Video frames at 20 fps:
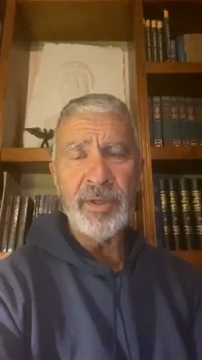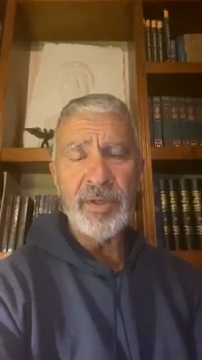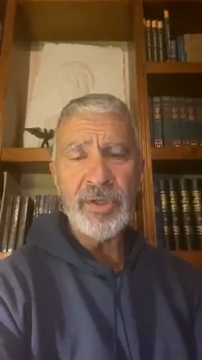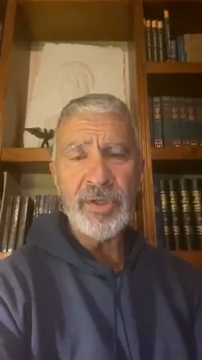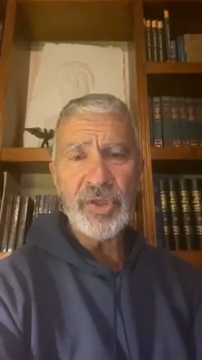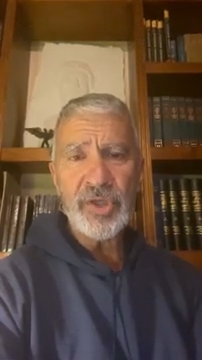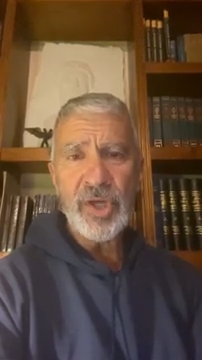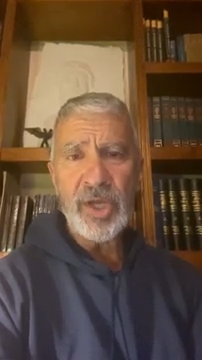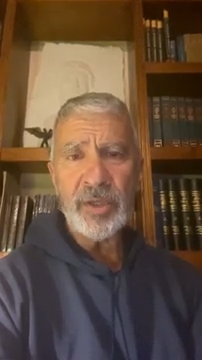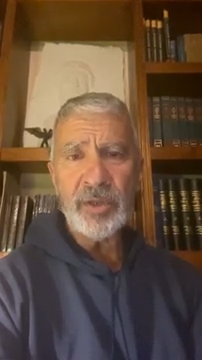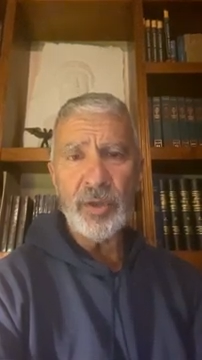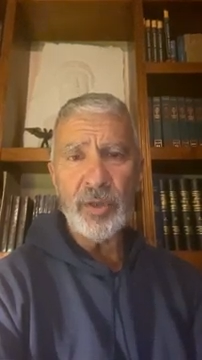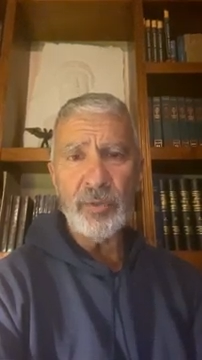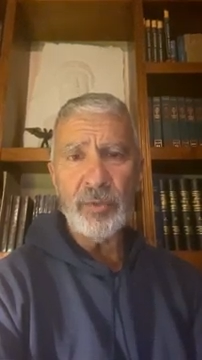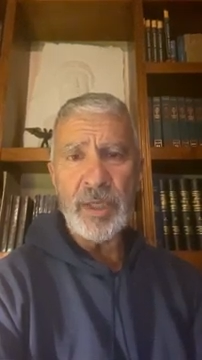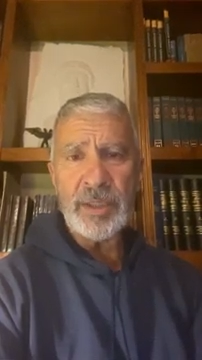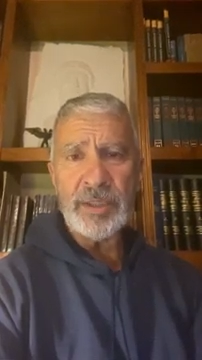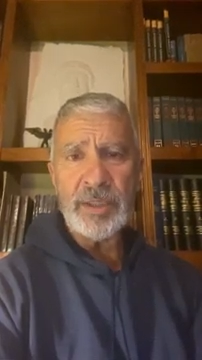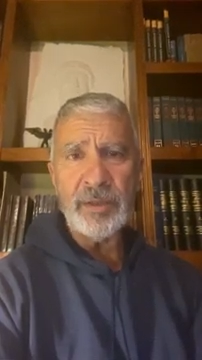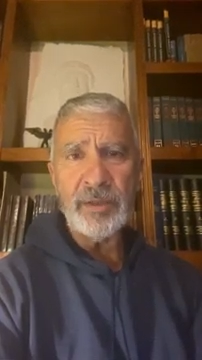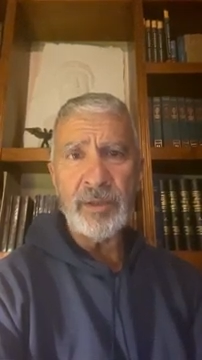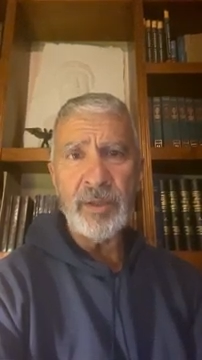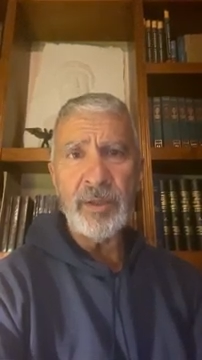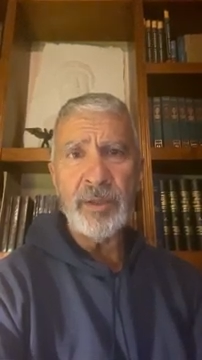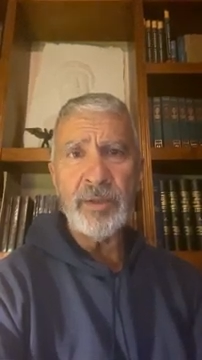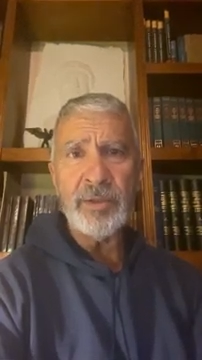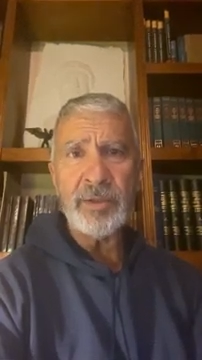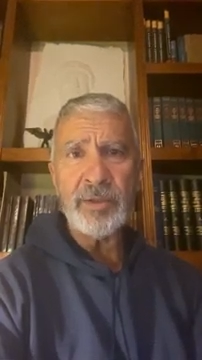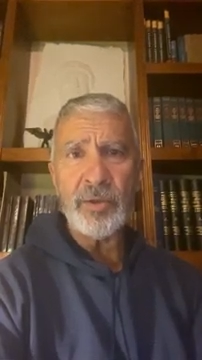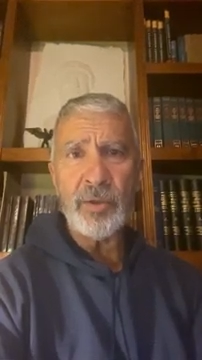Shed your resin
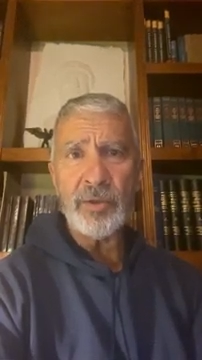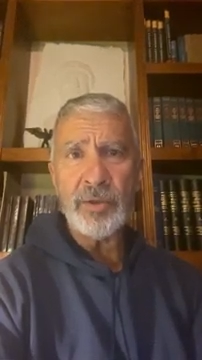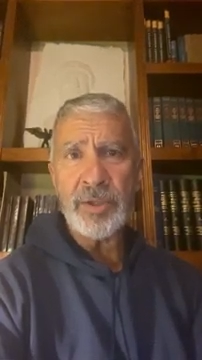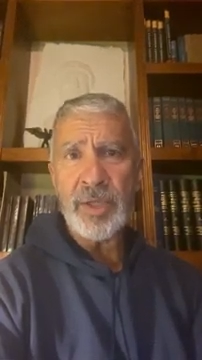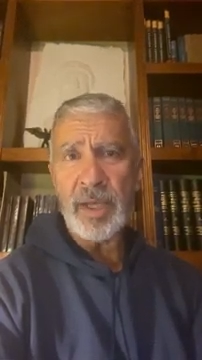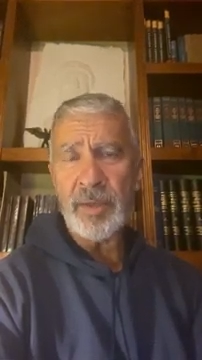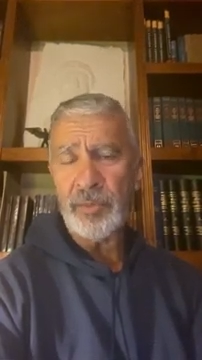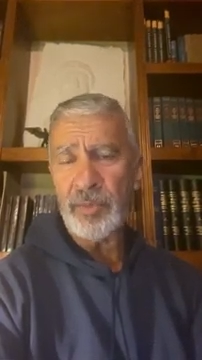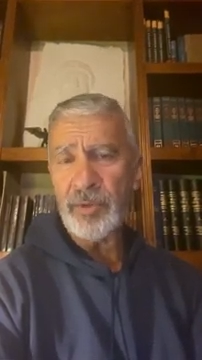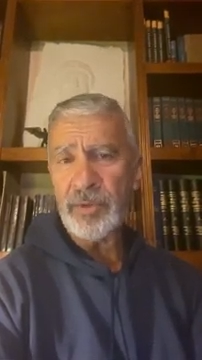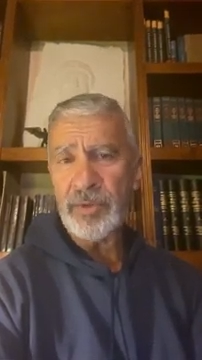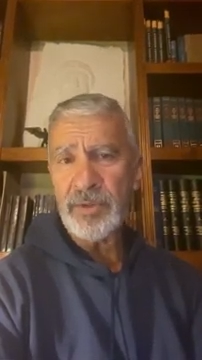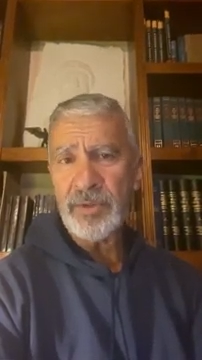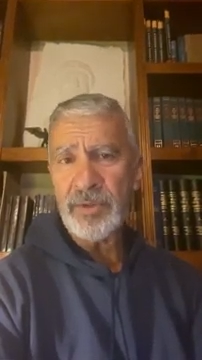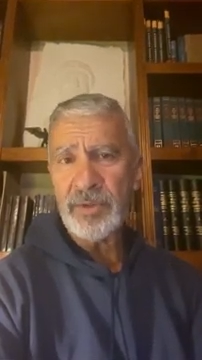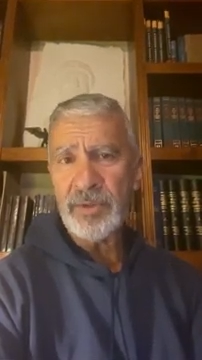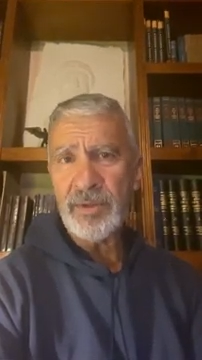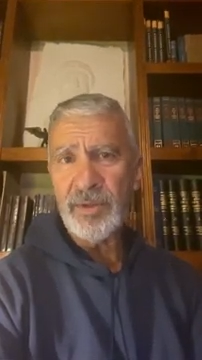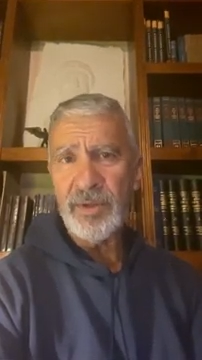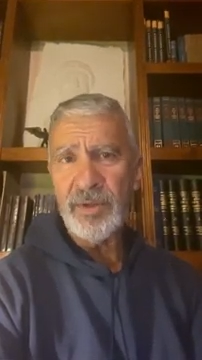tears, O cypress,